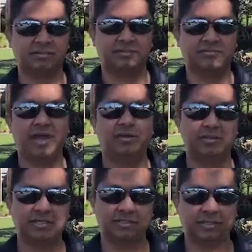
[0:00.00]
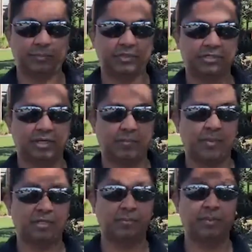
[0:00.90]
The value doesn't depreciate,
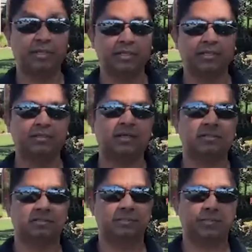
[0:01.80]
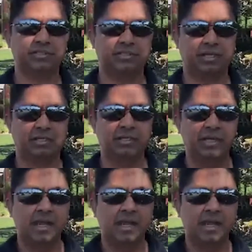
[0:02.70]
but the building does depreciate.